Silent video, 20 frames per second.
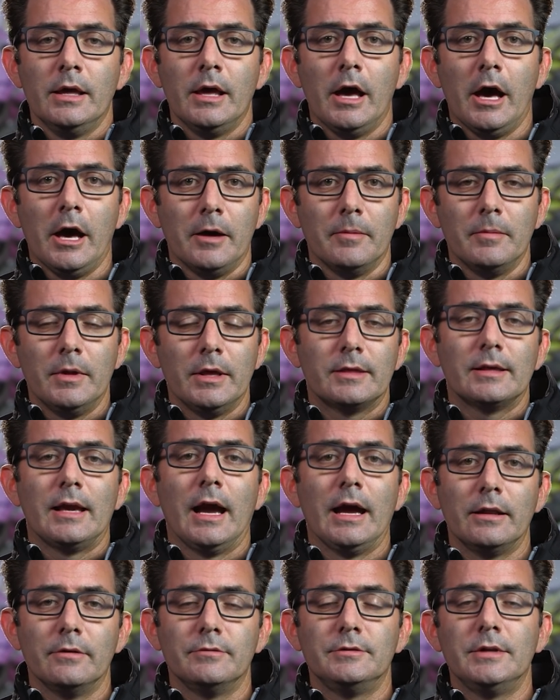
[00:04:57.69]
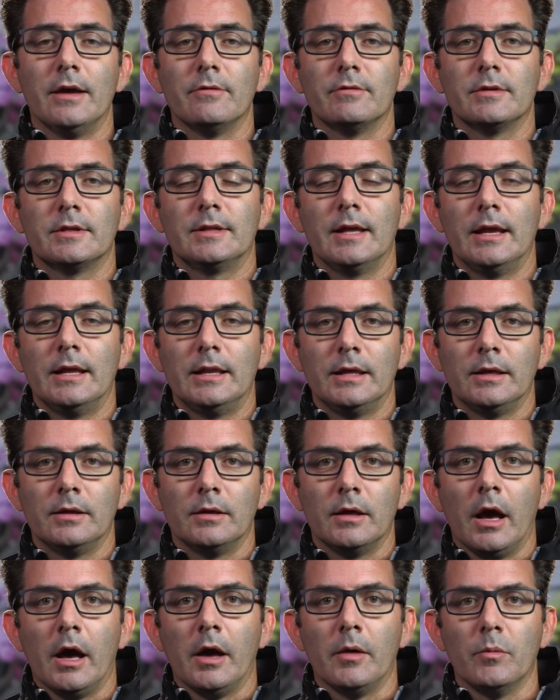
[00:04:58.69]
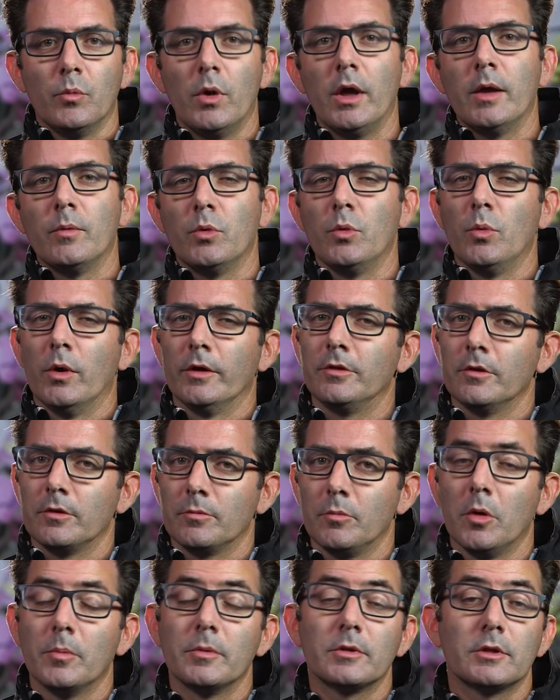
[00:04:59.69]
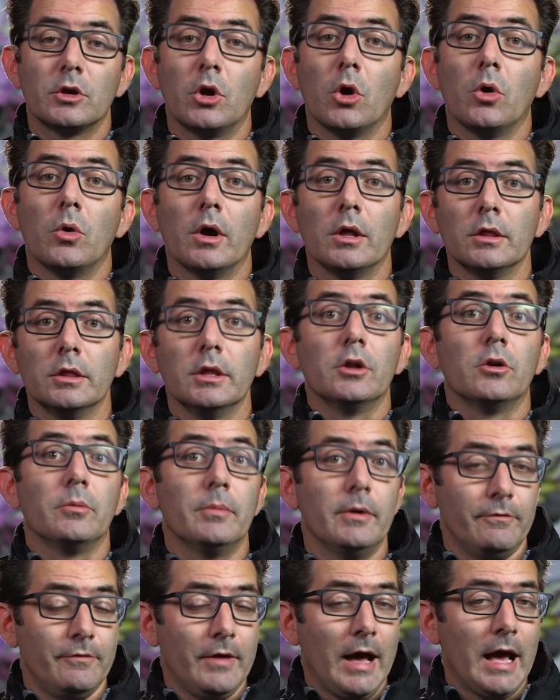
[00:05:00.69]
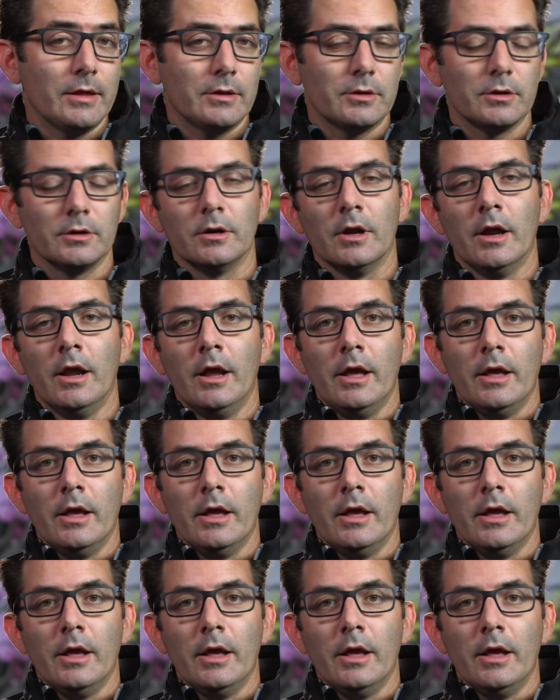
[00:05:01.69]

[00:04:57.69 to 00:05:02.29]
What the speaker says: It's kind of devastating, and we want those moments to go a little bit faster.